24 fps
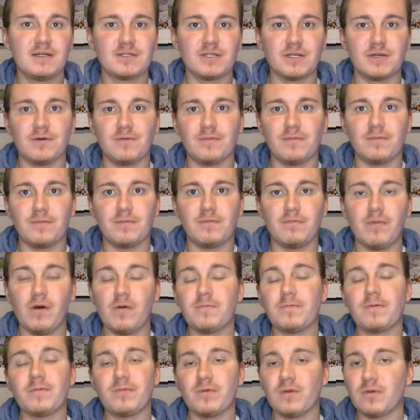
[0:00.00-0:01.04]
So
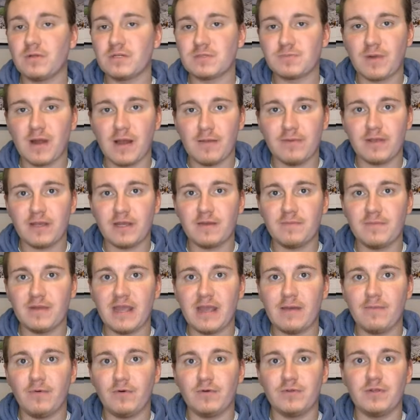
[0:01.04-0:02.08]
Bo Prabula is probably going to be
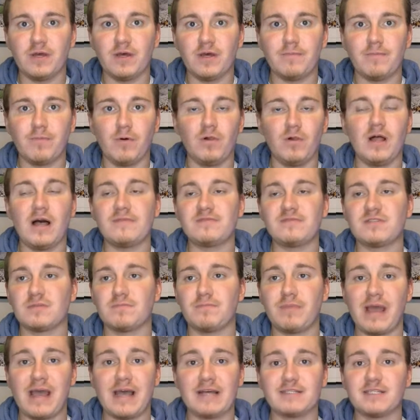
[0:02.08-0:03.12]
able to pull off
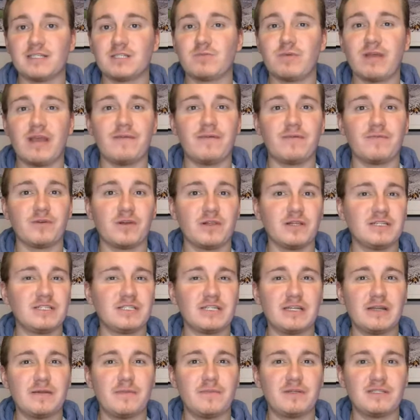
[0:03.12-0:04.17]
some passes. We haven't really
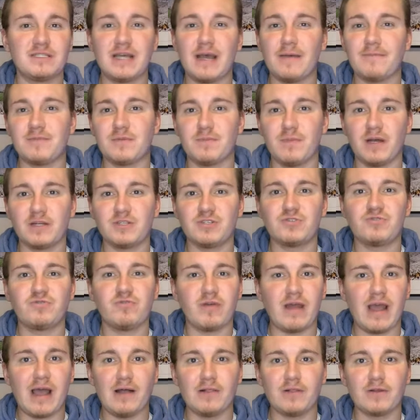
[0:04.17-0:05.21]
seen him attempt much.
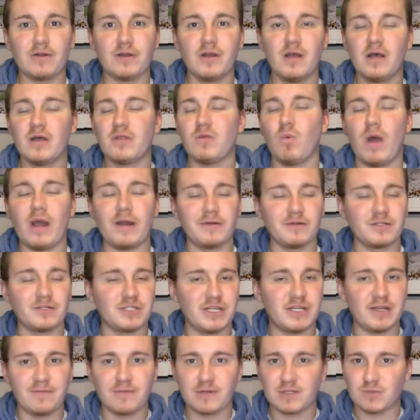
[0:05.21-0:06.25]
Drew Aller, the wide
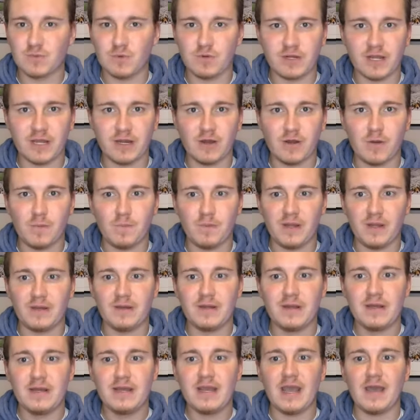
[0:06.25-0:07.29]
receivers will get
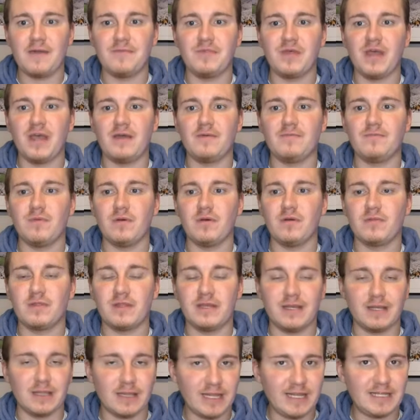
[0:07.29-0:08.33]
open. And then
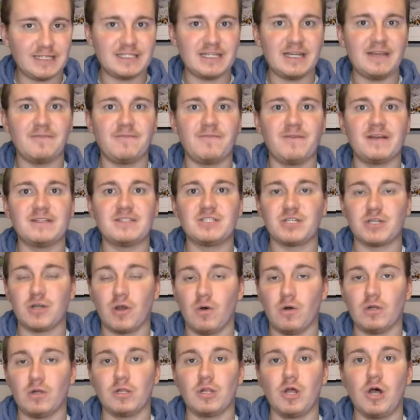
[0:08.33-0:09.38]
the elite defense to
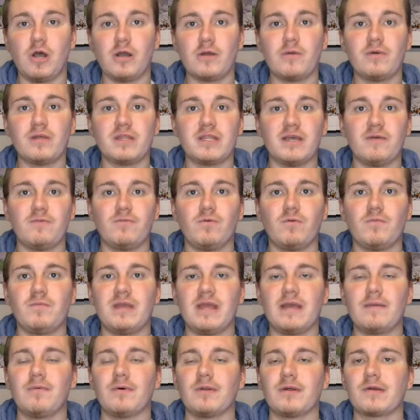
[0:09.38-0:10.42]
go along with it will
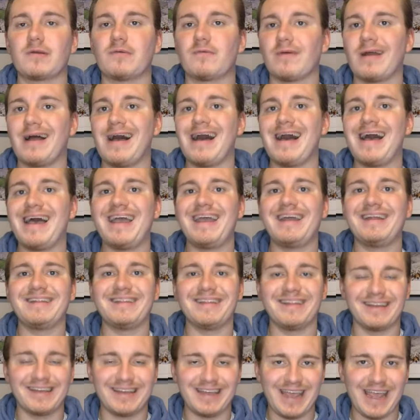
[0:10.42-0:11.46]
be able to
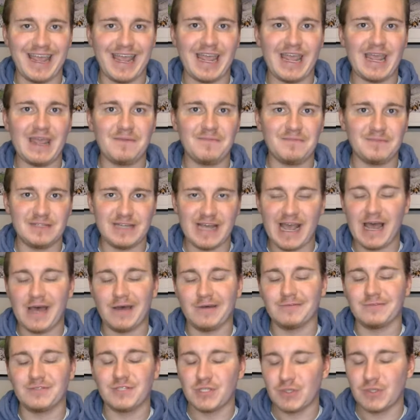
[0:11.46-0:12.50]
grind the game
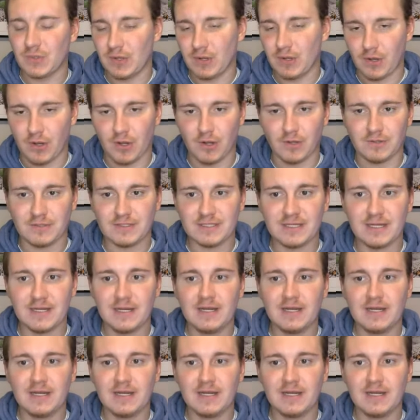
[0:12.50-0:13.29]
down to a halt.